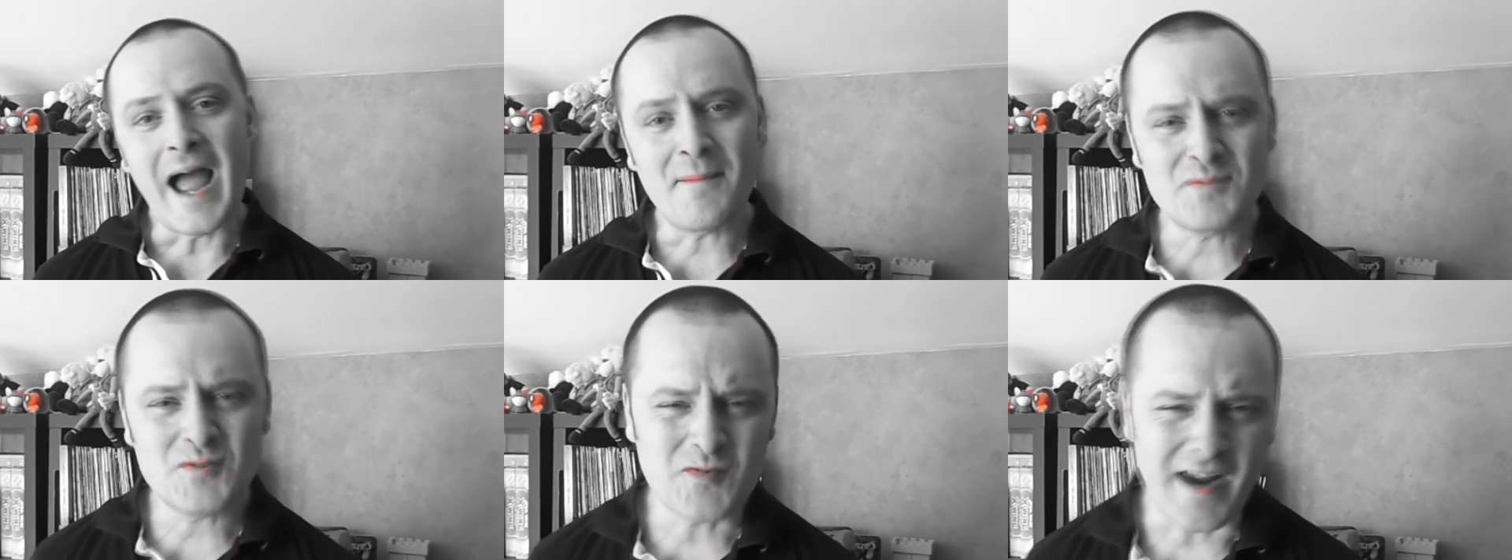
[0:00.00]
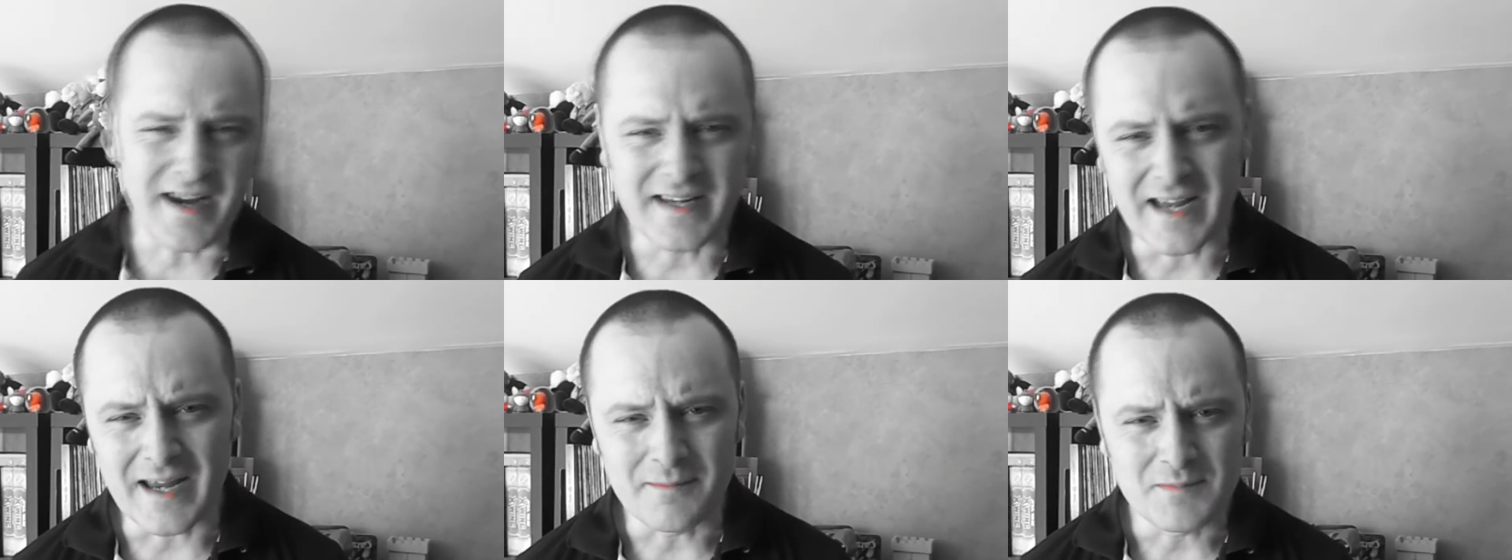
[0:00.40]

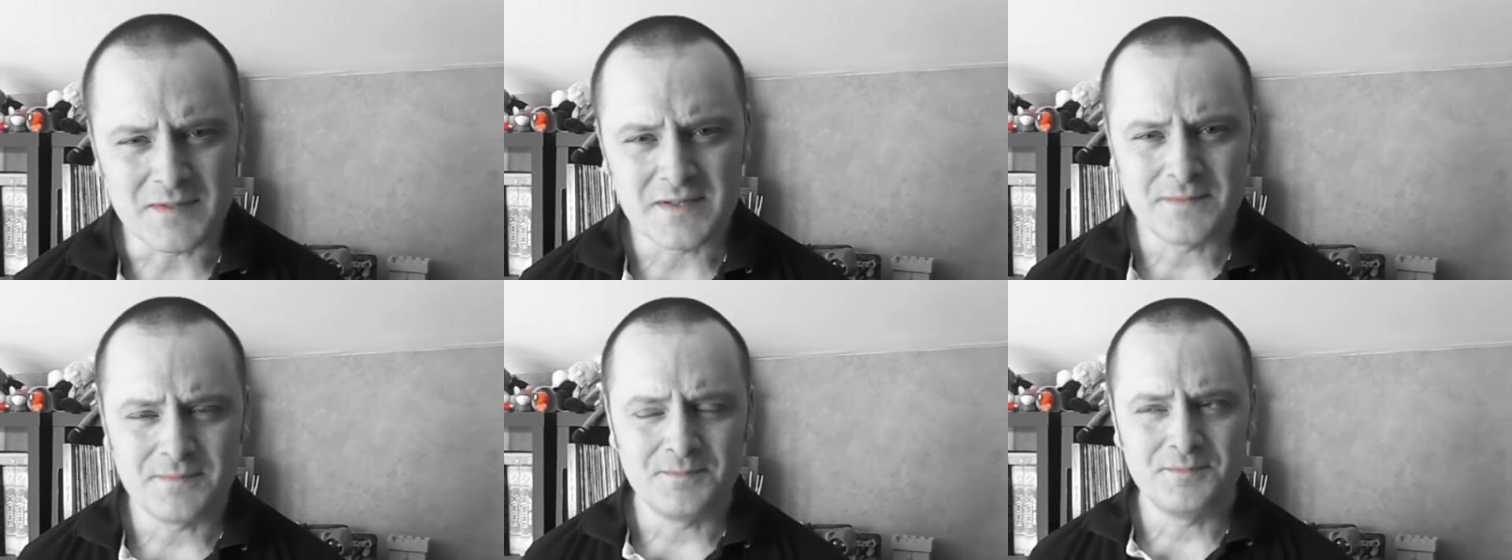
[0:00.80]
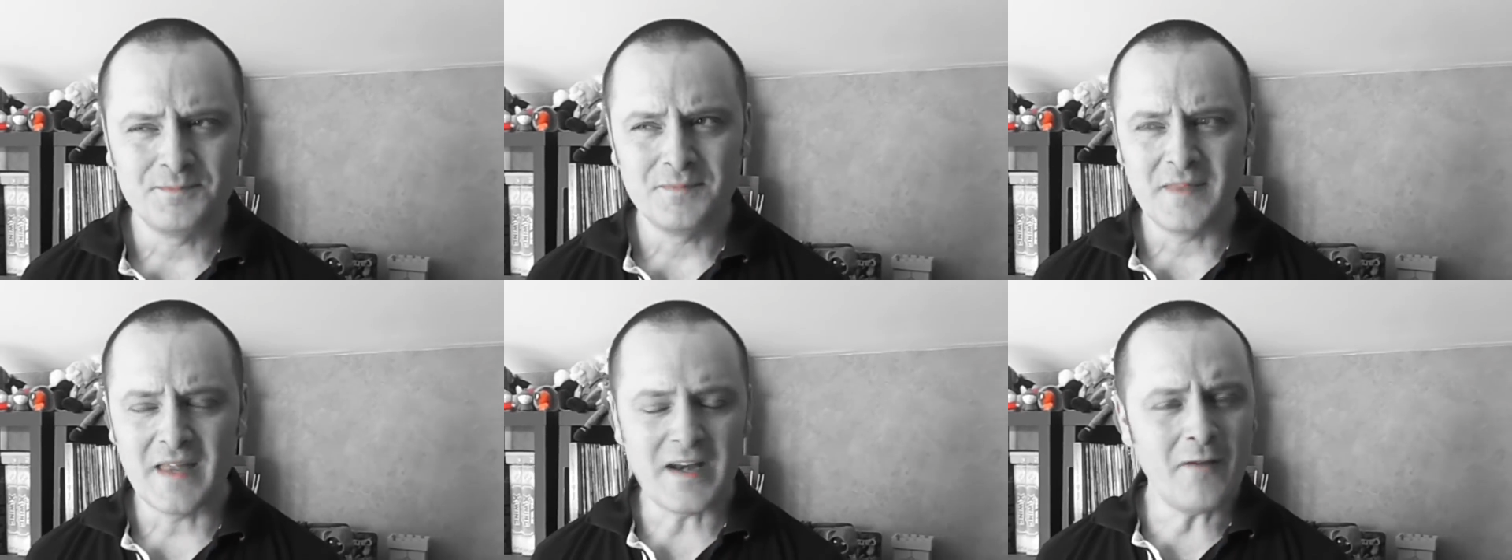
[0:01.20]
Abstract games.
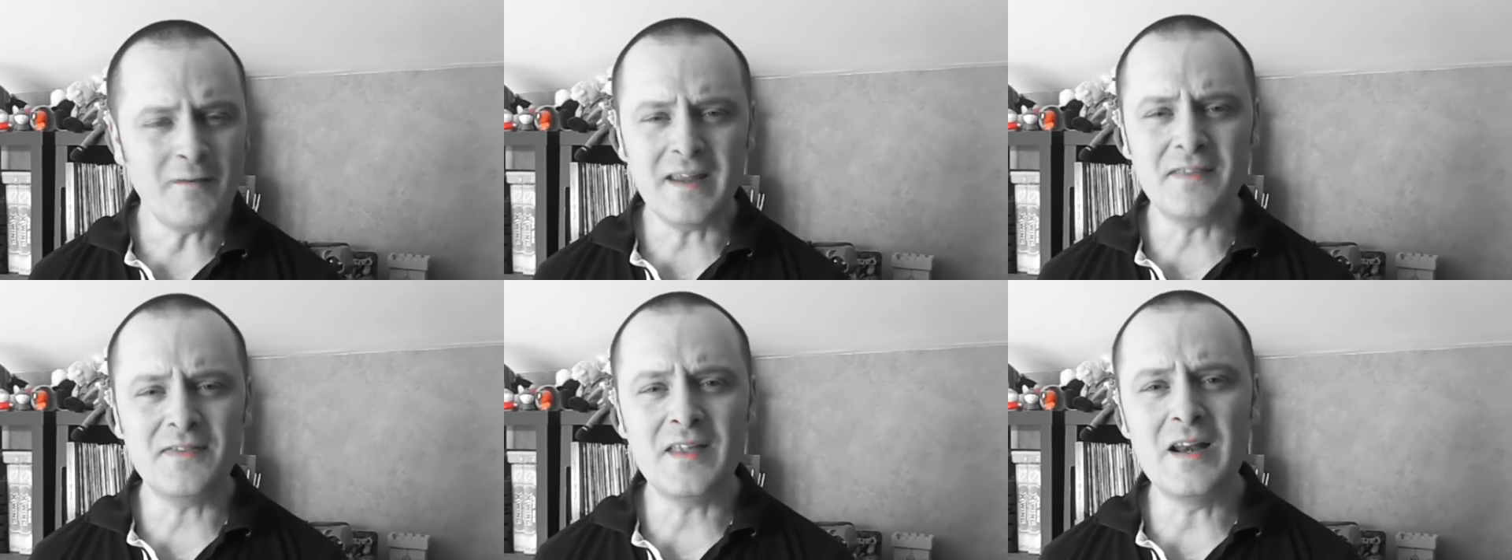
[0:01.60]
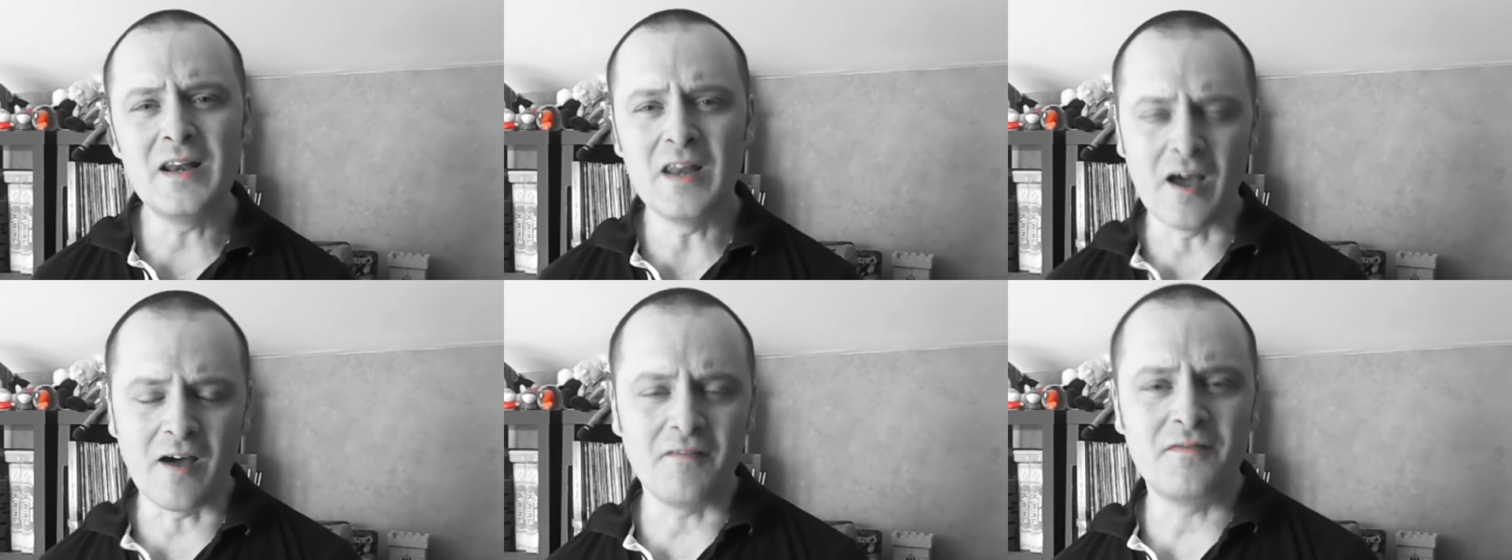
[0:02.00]
They don't get the
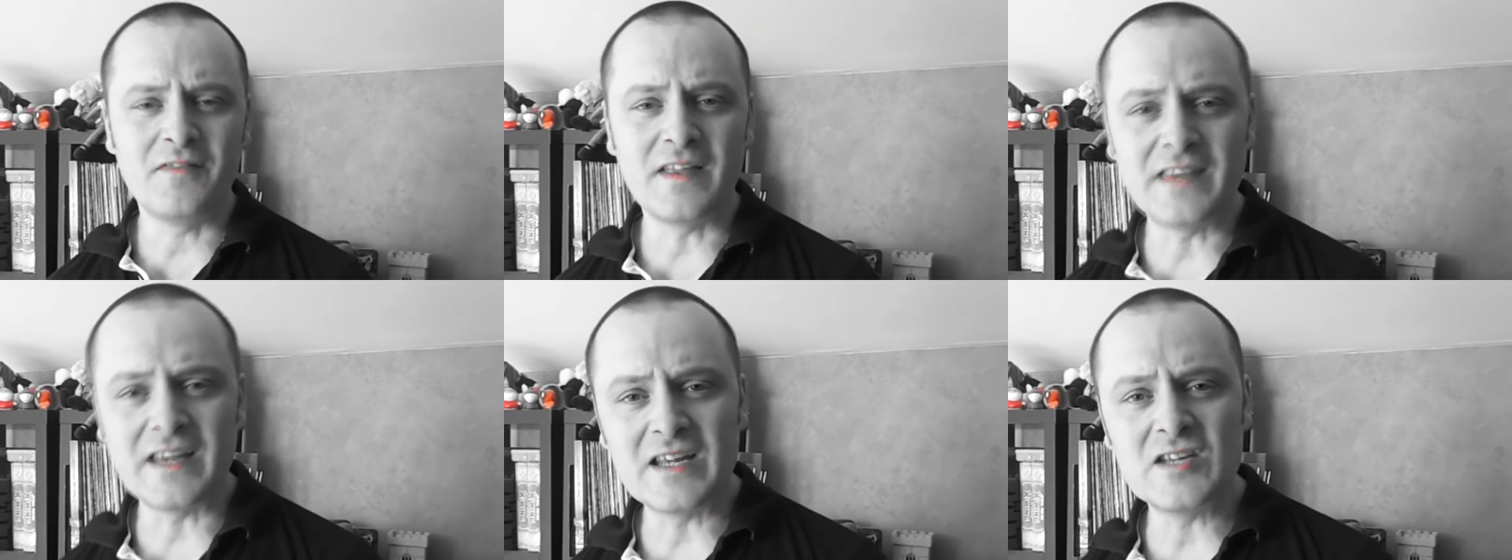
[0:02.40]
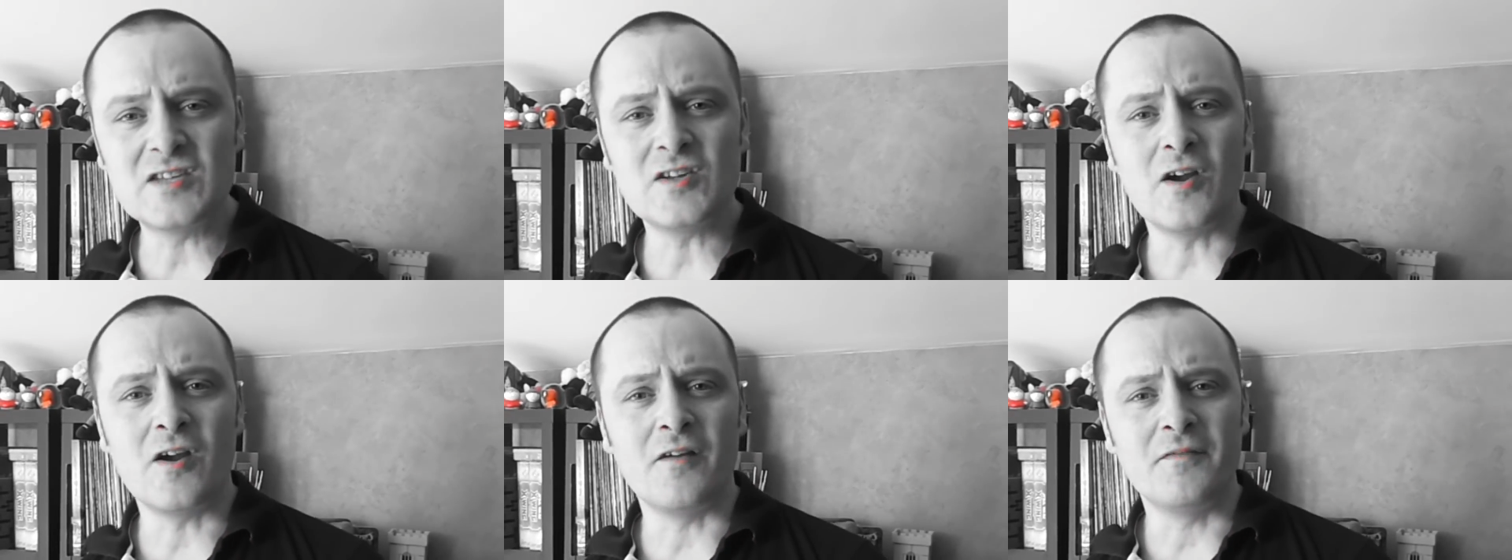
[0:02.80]
love that they
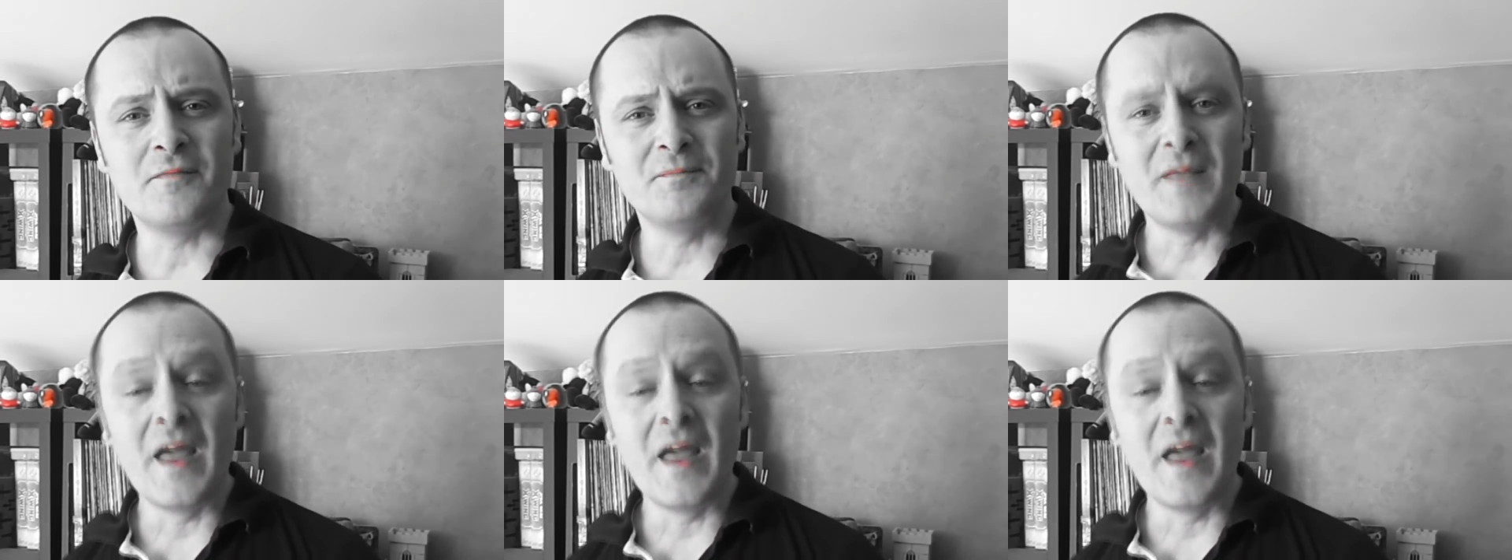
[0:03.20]
deserve.